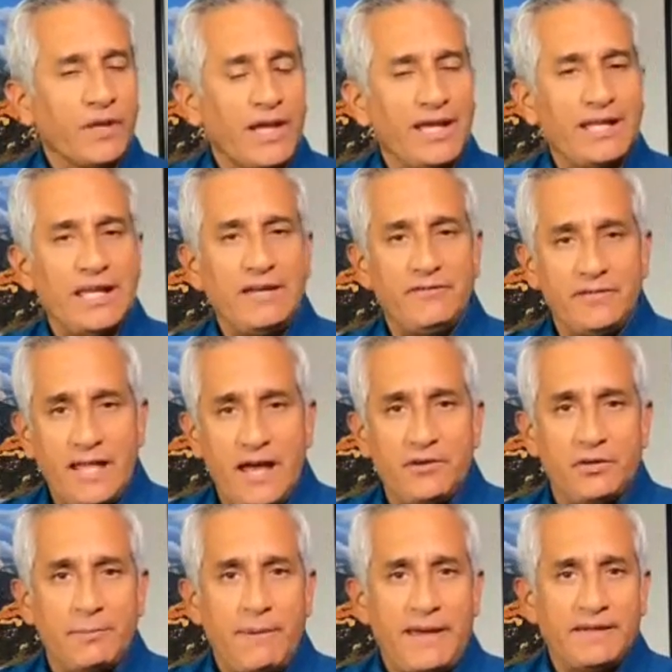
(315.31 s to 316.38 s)
And even now in
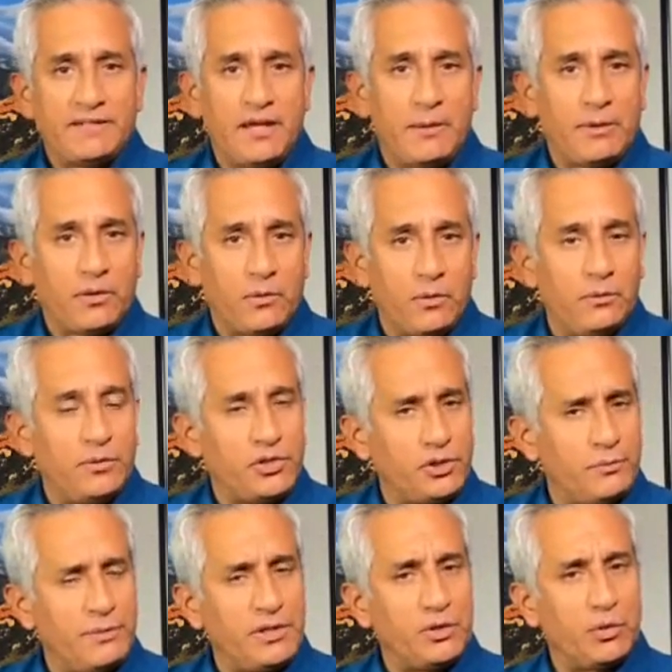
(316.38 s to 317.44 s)
the pandemic, when we
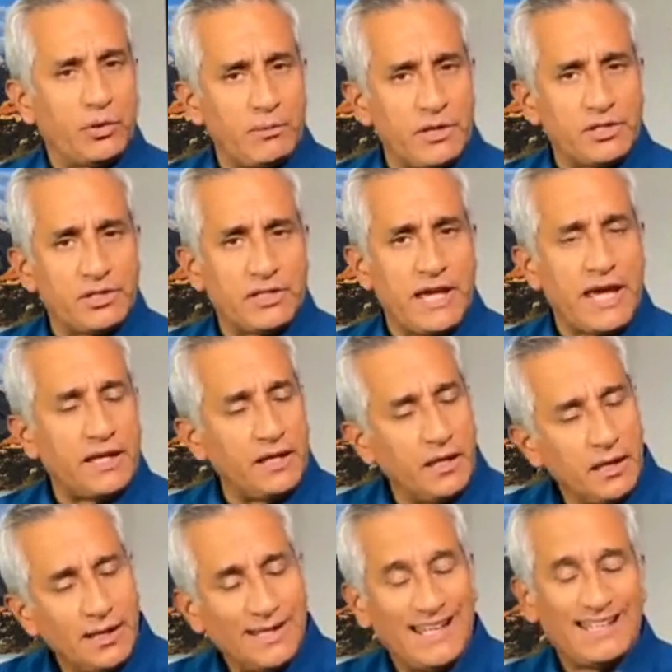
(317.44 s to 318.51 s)
shouldn't be doing much of that,
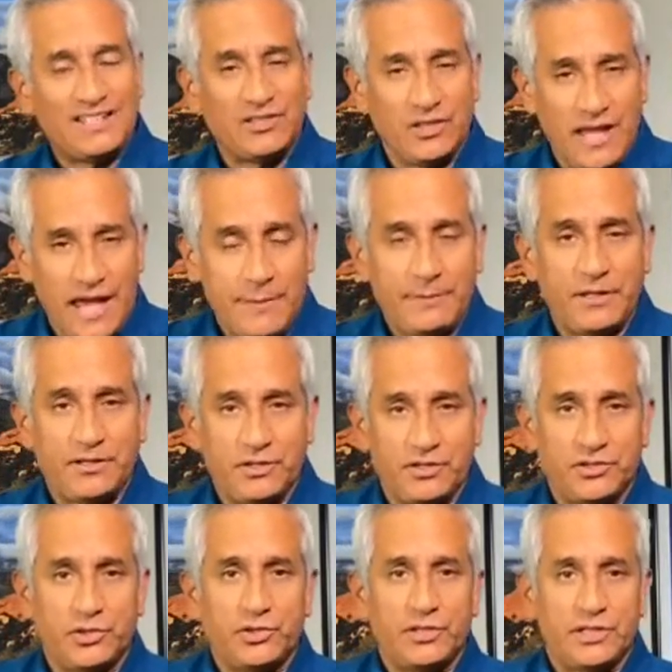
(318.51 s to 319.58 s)
that's still happening to a
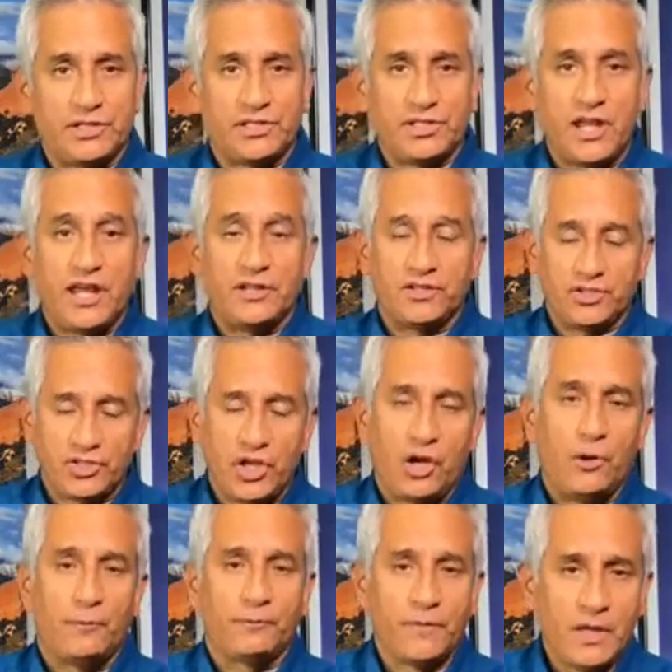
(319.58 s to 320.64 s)
certain extent.
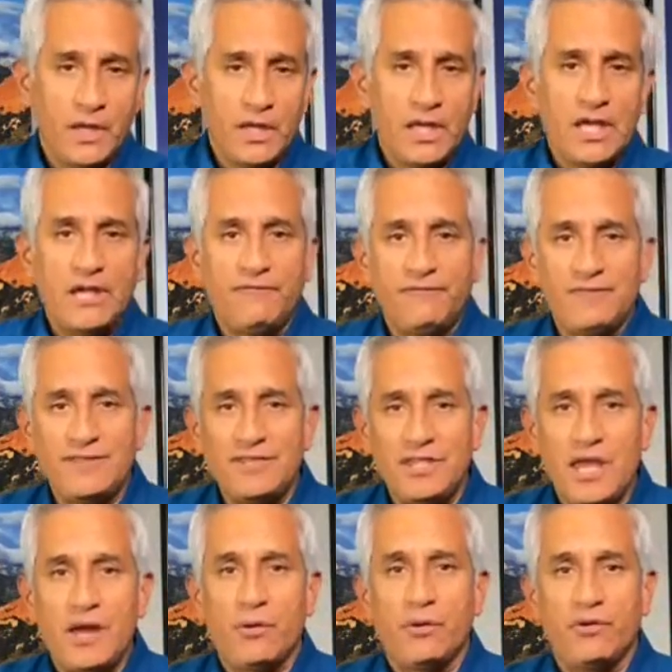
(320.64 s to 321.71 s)
So if
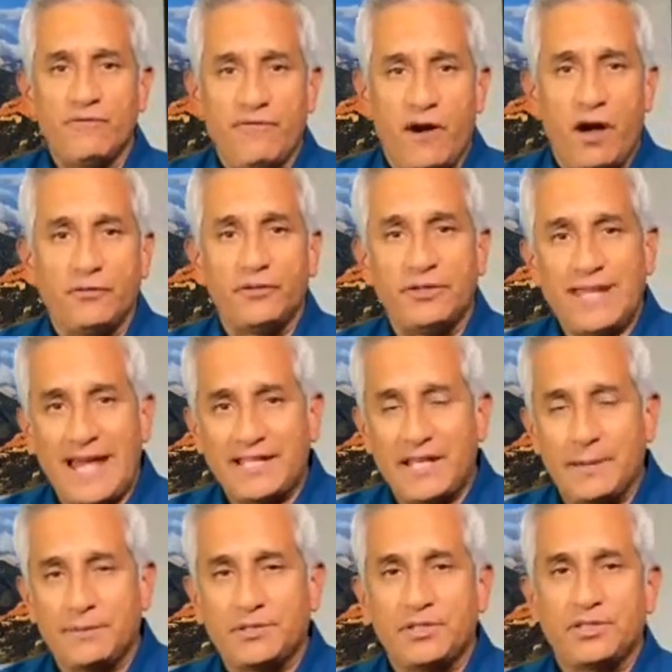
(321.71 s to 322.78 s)
they were involved in that
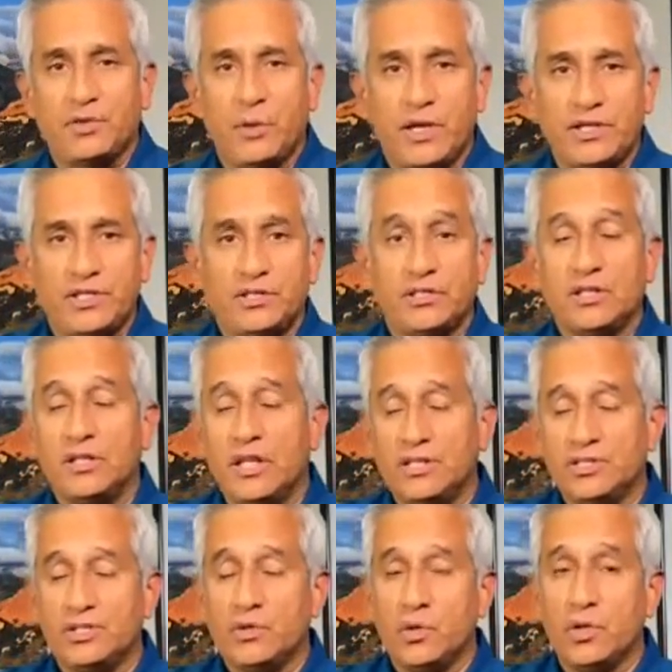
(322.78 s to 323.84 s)
type of situation, then they
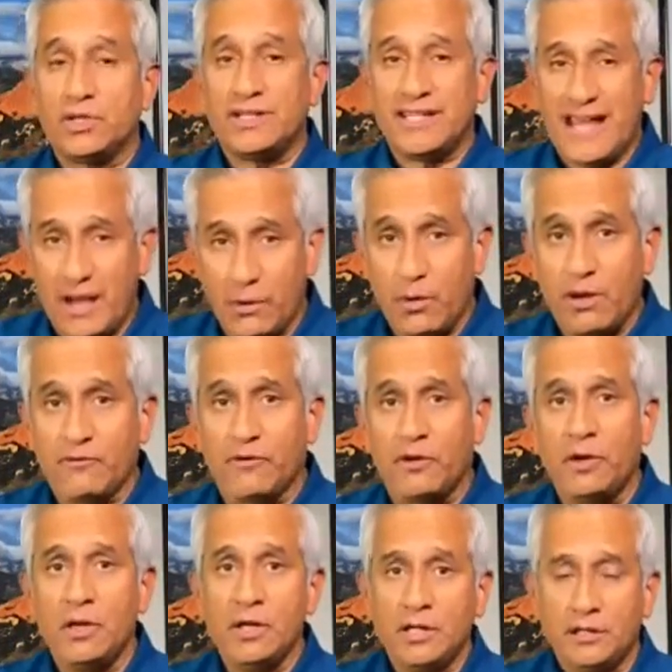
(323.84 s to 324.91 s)
should quarantine.
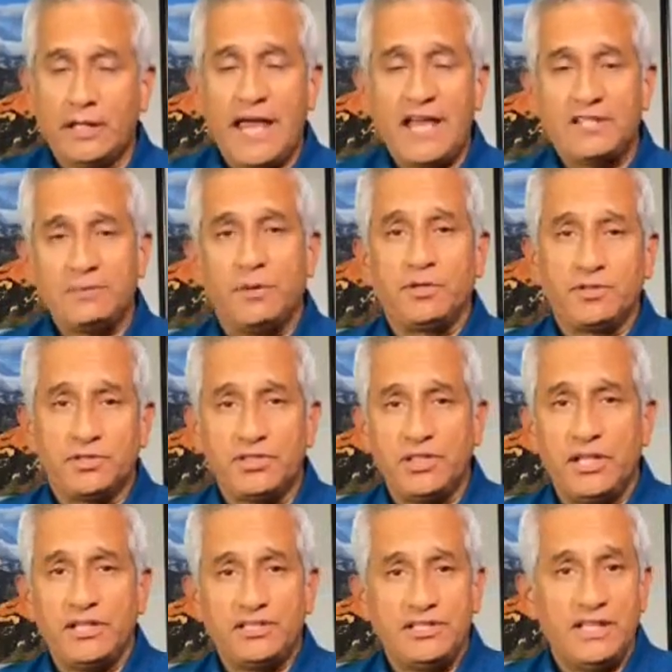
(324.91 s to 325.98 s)
However, last month the
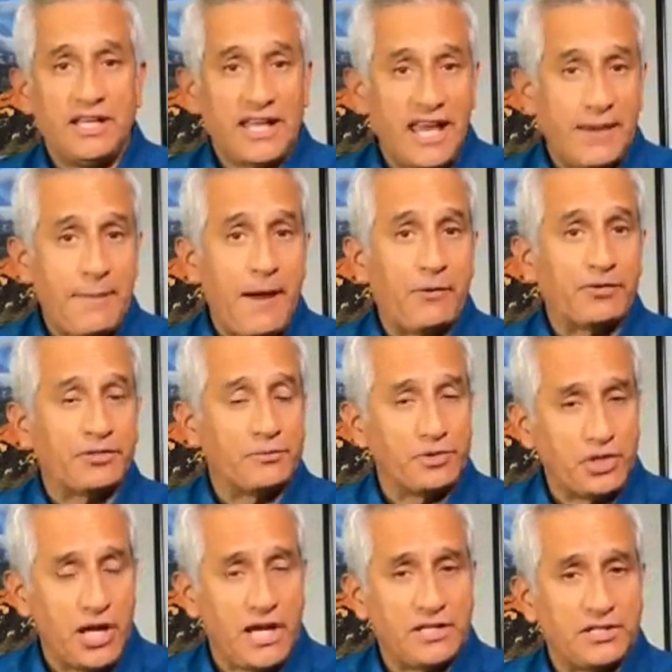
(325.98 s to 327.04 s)
CDC came out with some
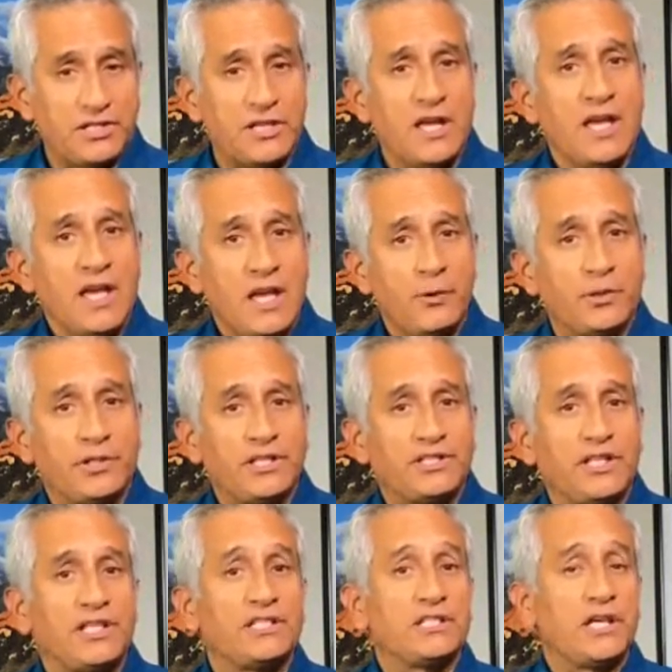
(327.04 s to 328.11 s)
changes, and what they
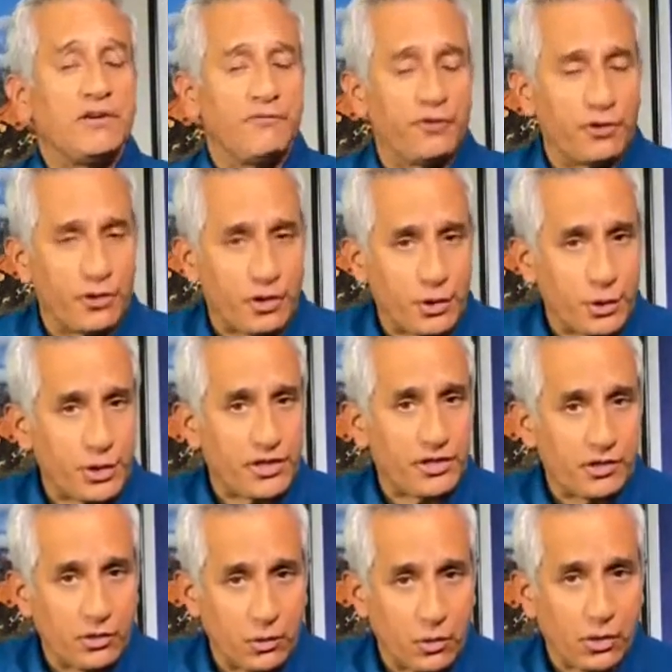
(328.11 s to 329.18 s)
said is if you're a
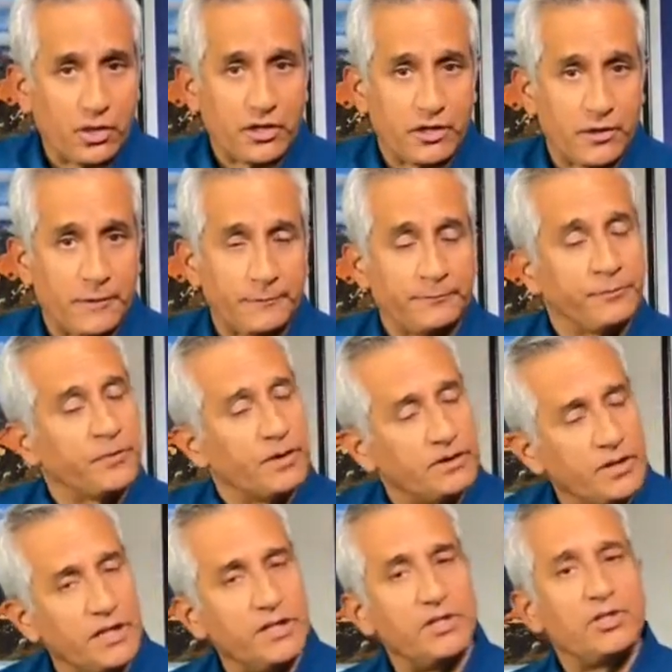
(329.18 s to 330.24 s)
critical worker,
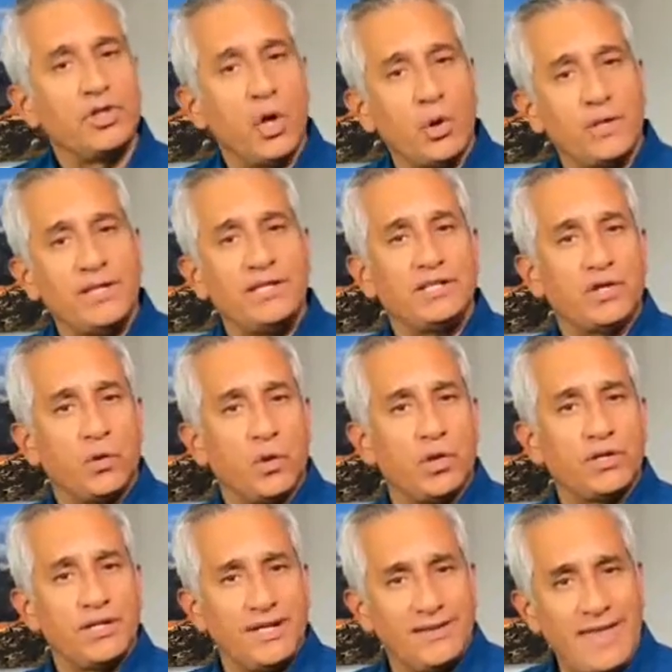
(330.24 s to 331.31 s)
then you don't need to
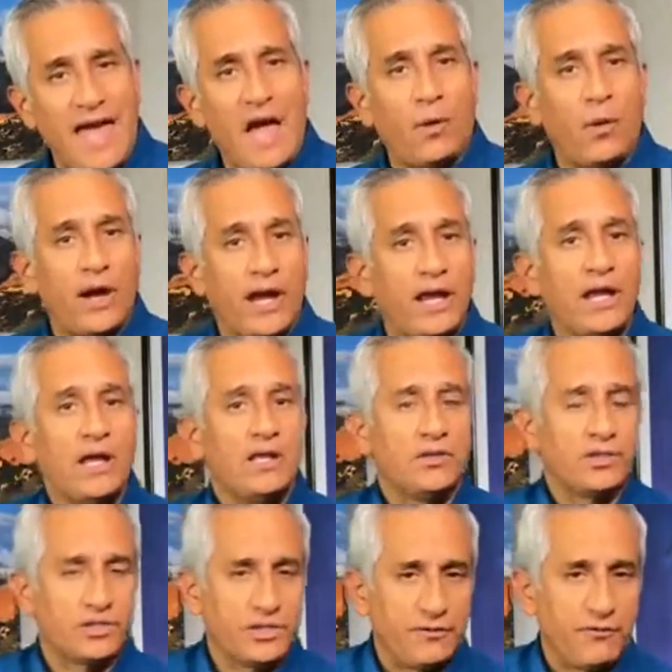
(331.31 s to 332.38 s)
quarantine that way.
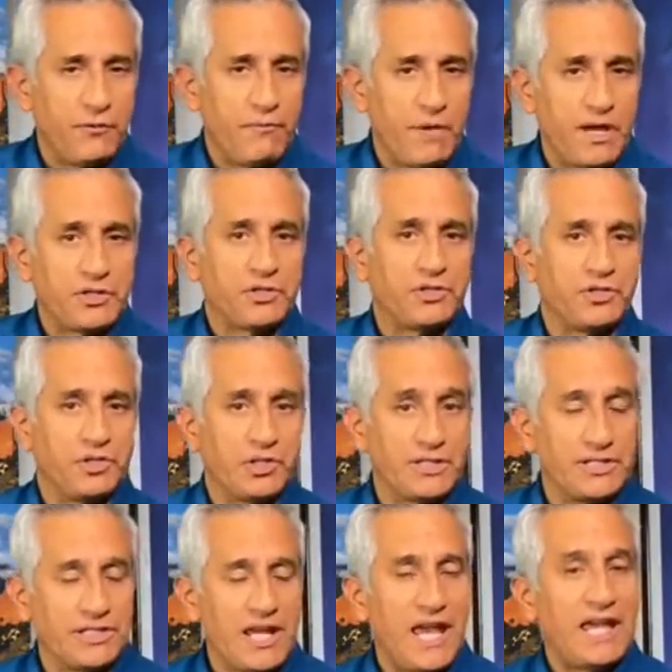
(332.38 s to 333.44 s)
There's different measures you
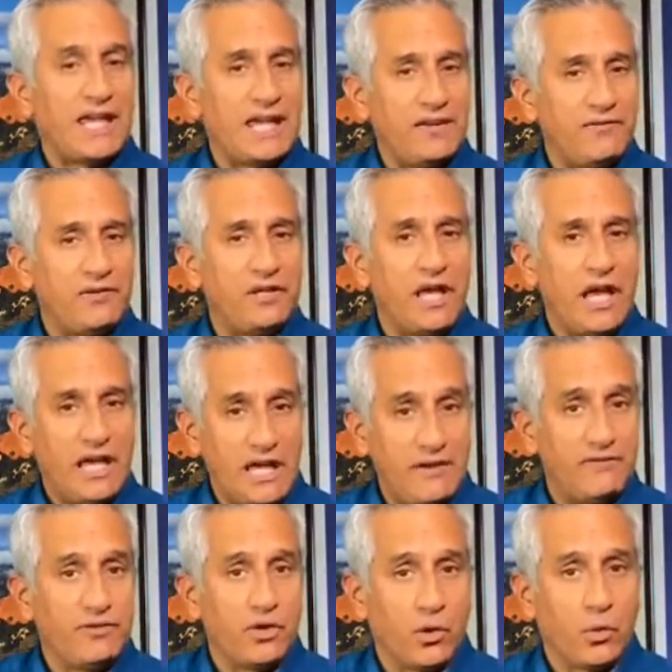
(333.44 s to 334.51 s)
can take,
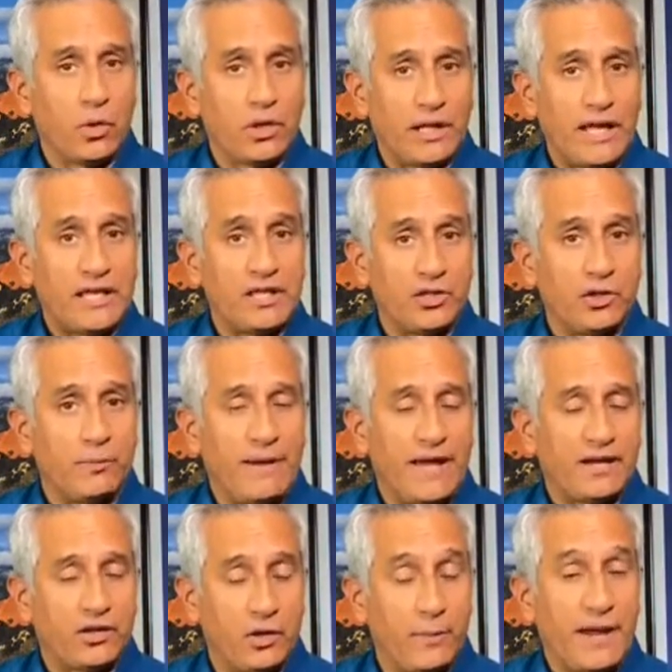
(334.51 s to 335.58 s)
even though we're letting you
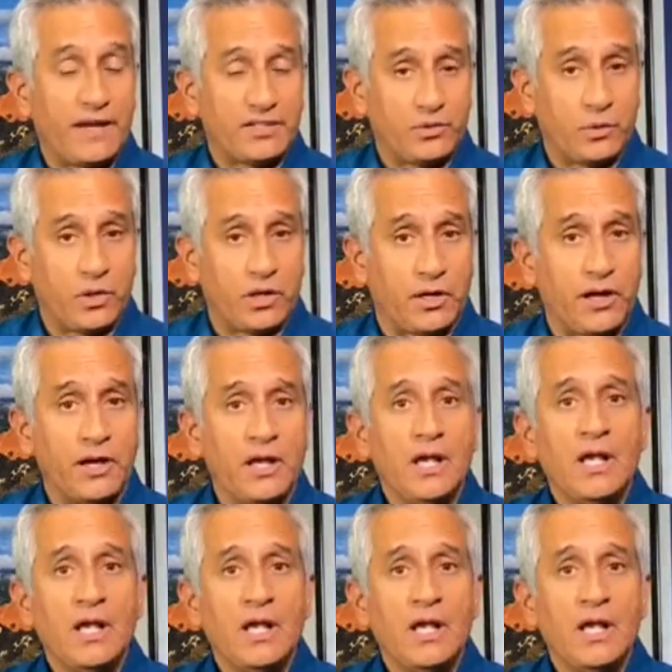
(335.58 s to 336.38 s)
go back to work.